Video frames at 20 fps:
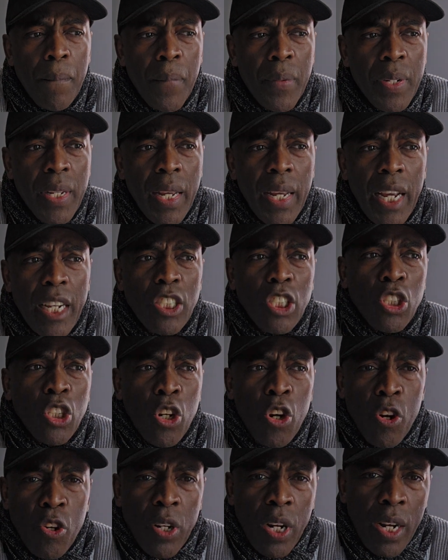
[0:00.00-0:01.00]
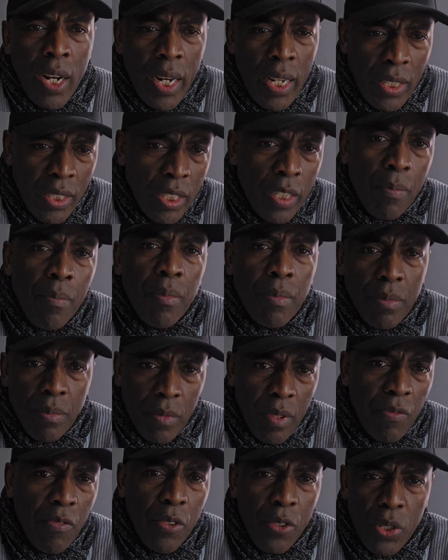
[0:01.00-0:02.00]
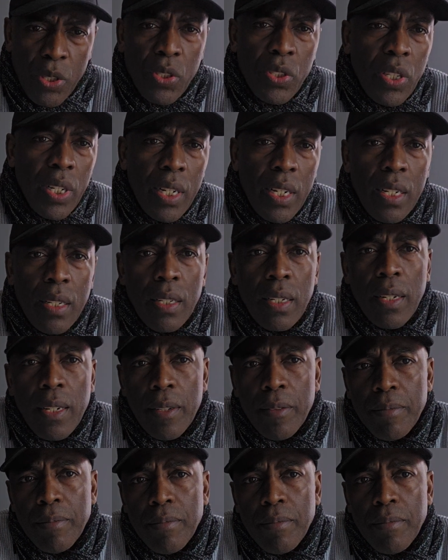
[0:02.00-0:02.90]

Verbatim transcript: The externalism of Christianity.